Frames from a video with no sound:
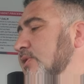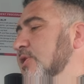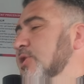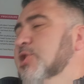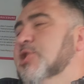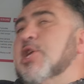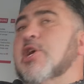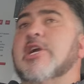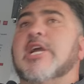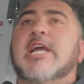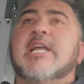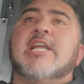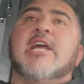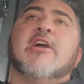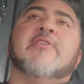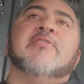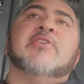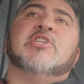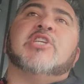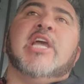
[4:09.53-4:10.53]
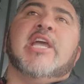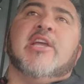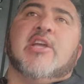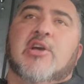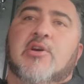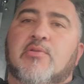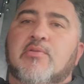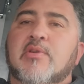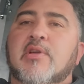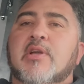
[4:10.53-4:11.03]
Sergey
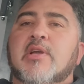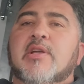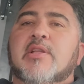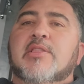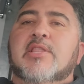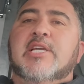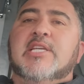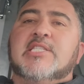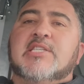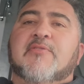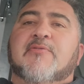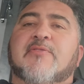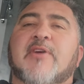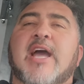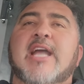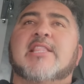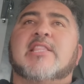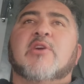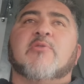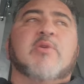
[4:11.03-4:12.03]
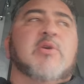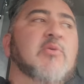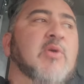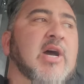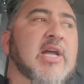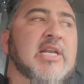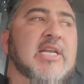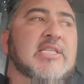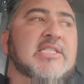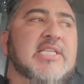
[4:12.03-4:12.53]
Derevyanchenko. This is a fight that we
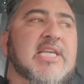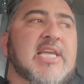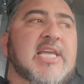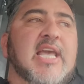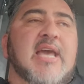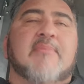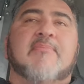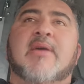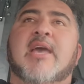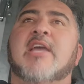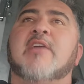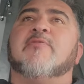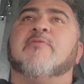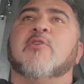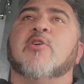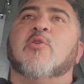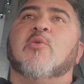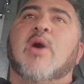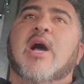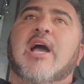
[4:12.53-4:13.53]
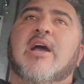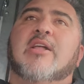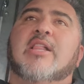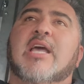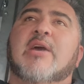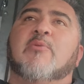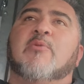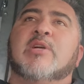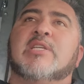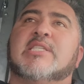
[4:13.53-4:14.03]
wanted to see get made for a while
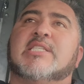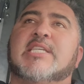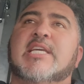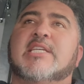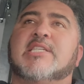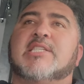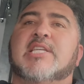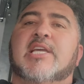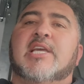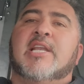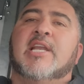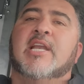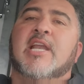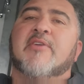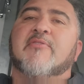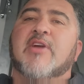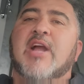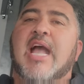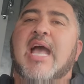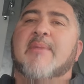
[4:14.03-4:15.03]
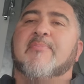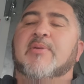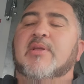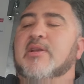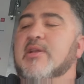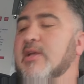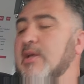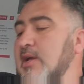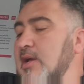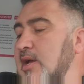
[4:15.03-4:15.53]
at 160, and it never
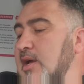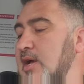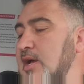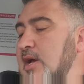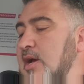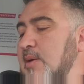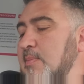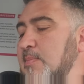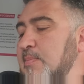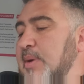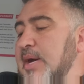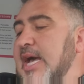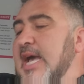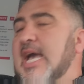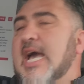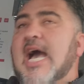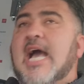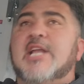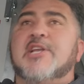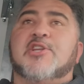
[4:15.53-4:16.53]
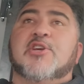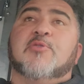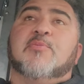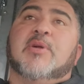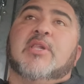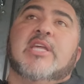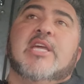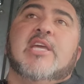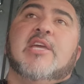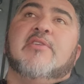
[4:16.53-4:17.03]
happened. But I do
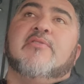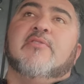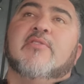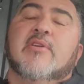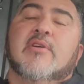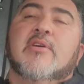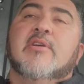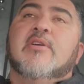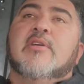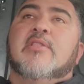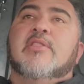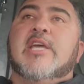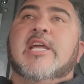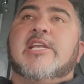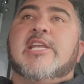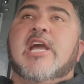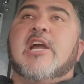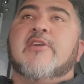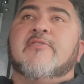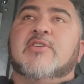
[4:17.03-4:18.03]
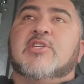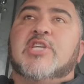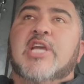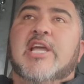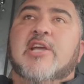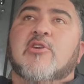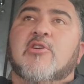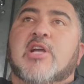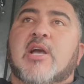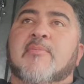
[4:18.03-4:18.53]
believe that
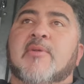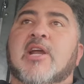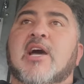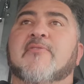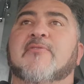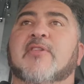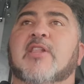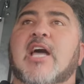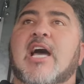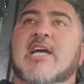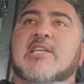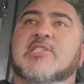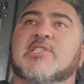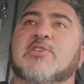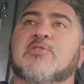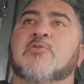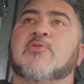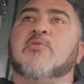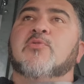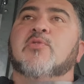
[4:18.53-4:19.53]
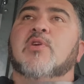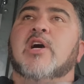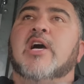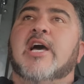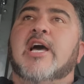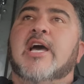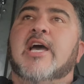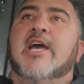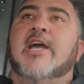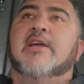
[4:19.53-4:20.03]
Derevyanchenko, coming off a loss to
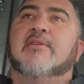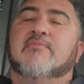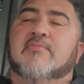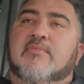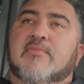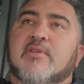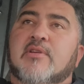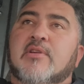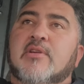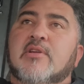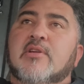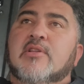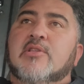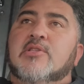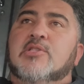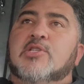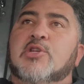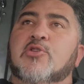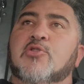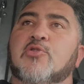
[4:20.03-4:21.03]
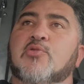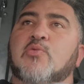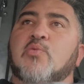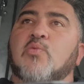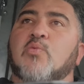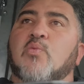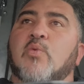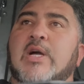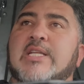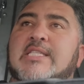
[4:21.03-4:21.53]

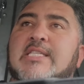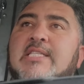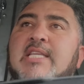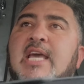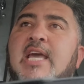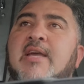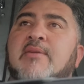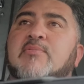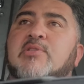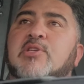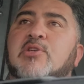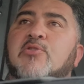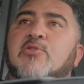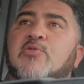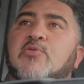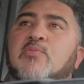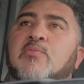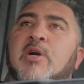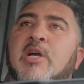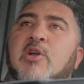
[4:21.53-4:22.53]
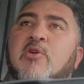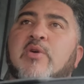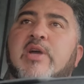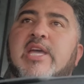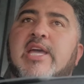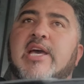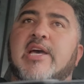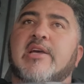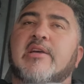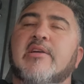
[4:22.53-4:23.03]

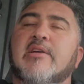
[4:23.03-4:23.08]
Munguia